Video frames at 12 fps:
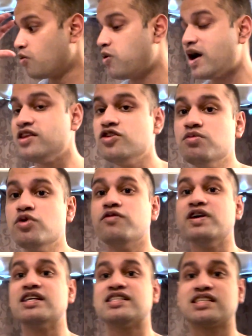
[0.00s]
When you move
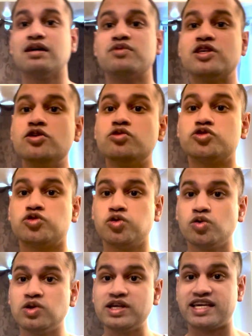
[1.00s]
into something you
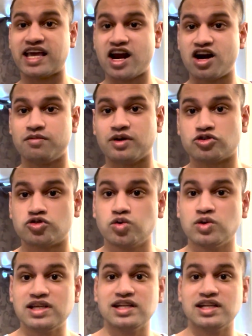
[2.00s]
truly care about, truly